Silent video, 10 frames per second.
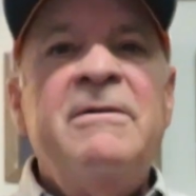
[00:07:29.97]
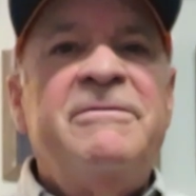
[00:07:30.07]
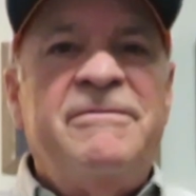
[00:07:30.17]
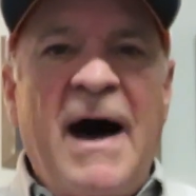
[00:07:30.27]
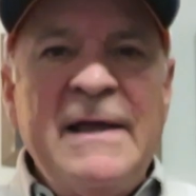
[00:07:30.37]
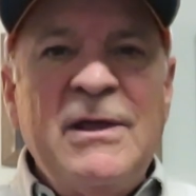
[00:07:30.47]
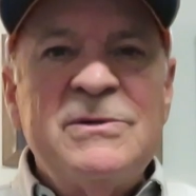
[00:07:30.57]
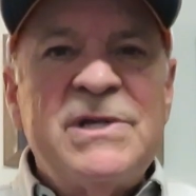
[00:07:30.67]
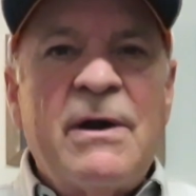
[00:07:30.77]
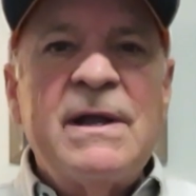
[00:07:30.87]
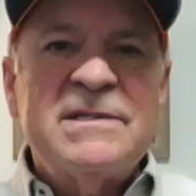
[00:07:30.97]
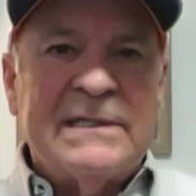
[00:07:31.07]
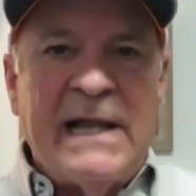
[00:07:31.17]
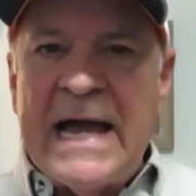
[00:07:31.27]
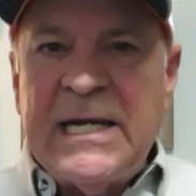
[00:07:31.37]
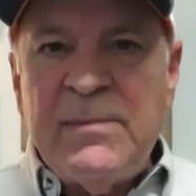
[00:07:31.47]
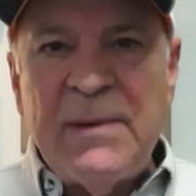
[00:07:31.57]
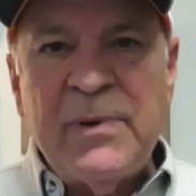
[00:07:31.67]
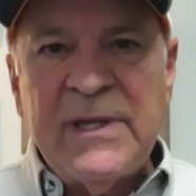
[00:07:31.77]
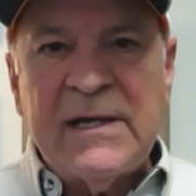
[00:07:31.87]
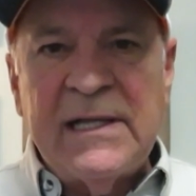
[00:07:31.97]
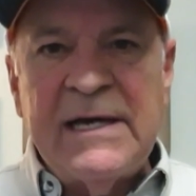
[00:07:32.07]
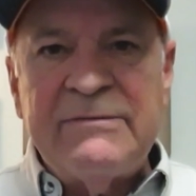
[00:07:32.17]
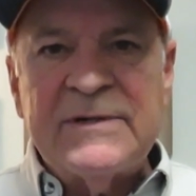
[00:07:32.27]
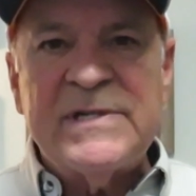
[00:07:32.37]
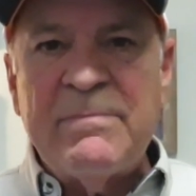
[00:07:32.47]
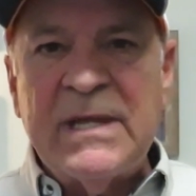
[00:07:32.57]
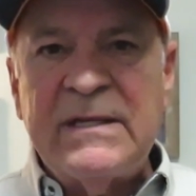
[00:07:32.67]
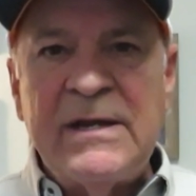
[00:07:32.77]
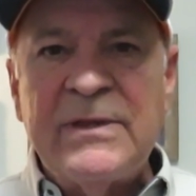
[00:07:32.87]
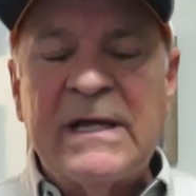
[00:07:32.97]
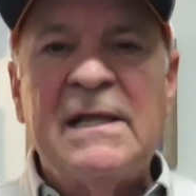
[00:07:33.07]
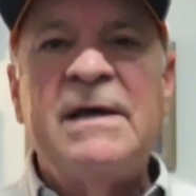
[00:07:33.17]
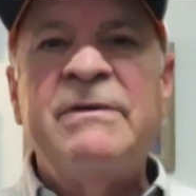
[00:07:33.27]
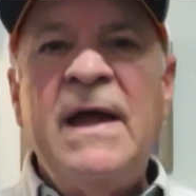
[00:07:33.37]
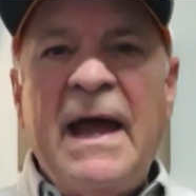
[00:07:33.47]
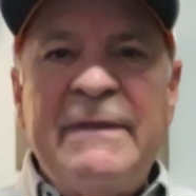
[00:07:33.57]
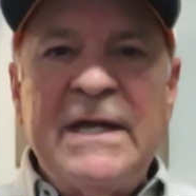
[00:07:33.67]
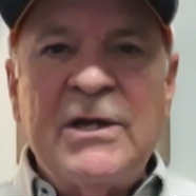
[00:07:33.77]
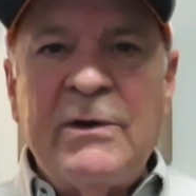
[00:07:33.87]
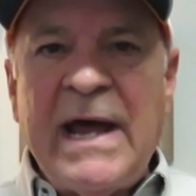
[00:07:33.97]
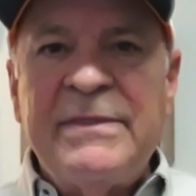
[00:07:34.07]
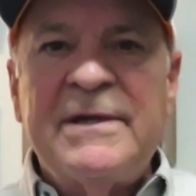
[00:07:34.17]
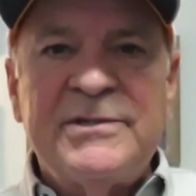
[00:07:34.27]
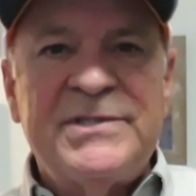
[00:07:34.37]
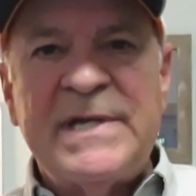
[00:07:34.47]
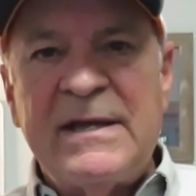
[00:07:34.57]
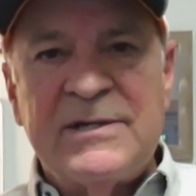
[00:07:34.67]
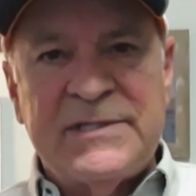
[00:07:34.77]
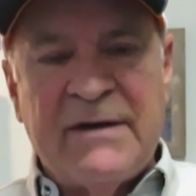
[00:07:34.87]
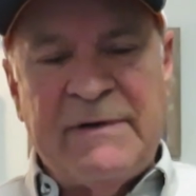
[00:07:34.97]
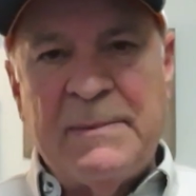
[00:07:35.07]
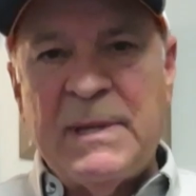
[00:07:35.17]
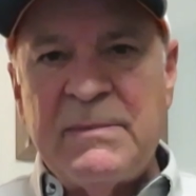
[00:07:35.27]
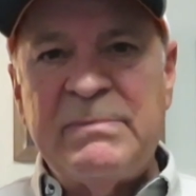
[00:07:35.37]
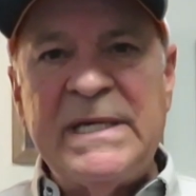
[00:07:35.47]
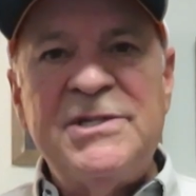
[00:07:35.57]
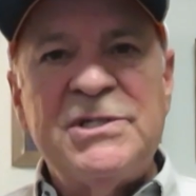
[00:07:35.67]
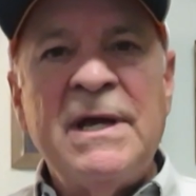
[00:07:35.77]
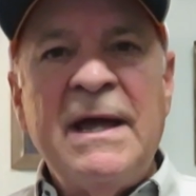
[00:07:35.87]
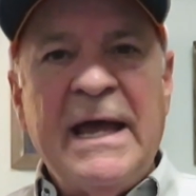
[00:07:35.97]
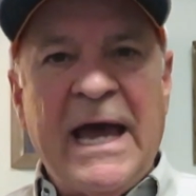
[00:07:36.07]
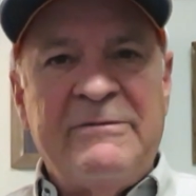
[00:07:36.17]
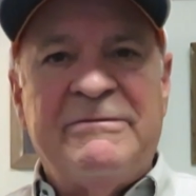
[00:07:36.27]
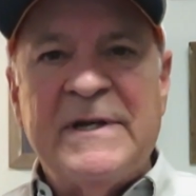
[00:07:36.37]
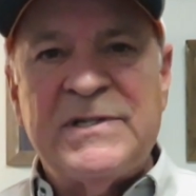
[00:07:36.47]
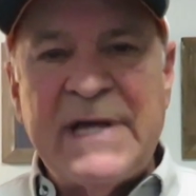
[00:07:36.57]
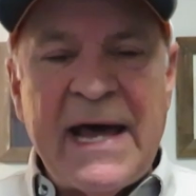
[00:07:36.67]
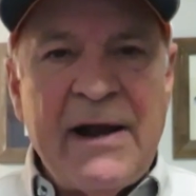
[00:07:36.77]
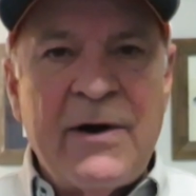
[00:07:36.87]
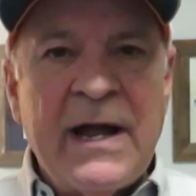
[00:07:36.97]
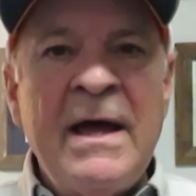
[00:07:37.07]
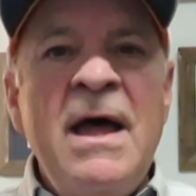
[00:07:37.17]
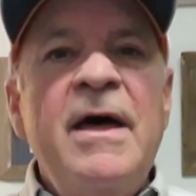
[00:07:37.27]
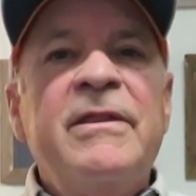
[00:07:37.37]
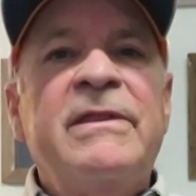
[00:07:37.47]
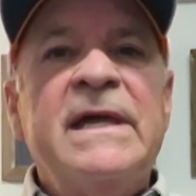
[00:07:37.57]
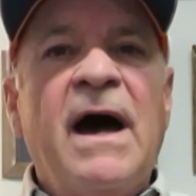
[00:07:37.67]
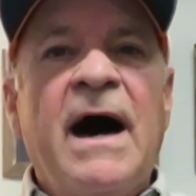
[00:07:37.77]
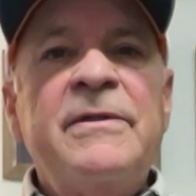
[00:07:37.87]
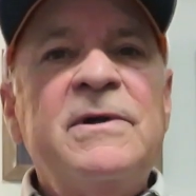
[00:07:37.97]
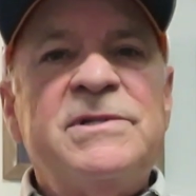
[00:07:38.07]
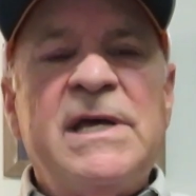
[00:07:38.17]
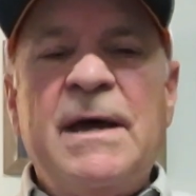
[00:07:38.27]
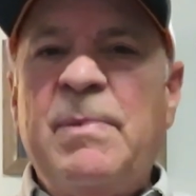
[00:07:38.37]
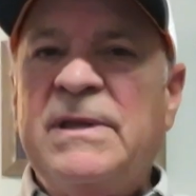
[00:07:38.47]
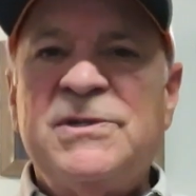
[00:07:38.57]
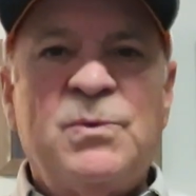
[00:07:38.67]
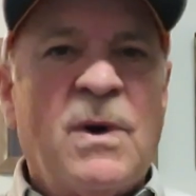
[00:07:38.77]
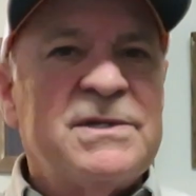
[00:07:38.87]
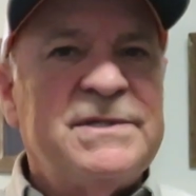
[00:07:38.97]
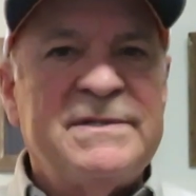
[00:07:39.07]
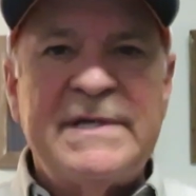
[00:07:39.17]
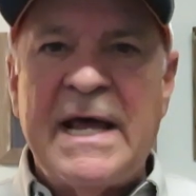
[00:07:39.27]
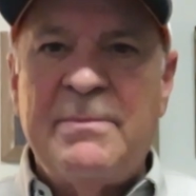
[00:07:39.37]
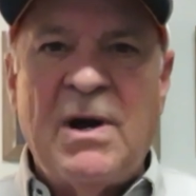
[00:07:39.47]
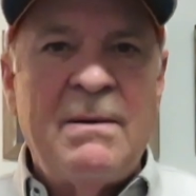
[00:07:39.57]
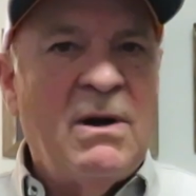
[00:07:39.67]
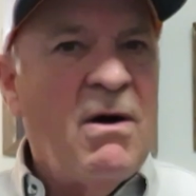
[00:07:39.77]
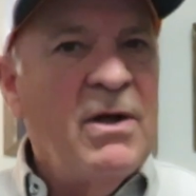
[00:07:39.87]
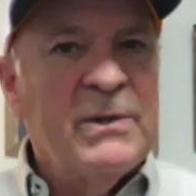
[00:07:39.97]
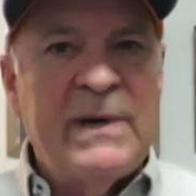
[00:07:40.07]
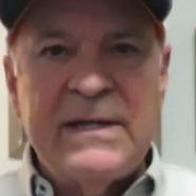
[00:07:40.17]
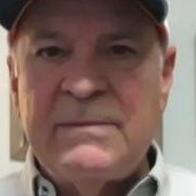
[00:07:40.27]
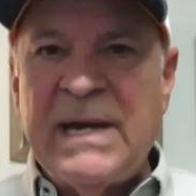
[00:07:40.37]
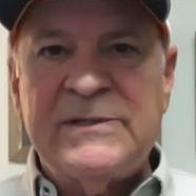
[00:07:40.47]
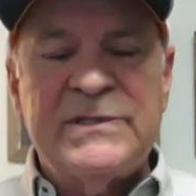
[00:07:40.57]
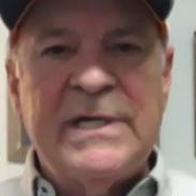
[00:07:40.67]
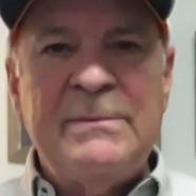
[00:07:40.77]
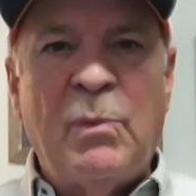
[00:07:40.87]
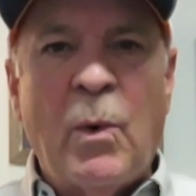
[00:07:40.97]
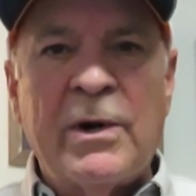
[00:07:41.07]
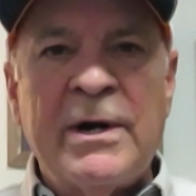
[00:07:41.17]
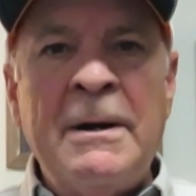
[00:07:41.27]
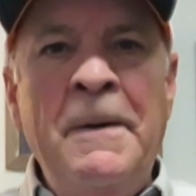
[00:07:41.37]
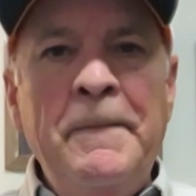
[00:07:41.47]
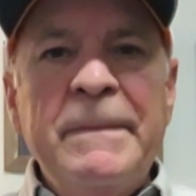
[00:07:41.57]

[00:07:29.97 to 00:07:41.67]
Find those areas, line them up with the cliff or something near the cliff, and then go down there and set yourself up on the beach and fish that area. The other tip, and this works in Santa Barbara all the way to the Mexican border,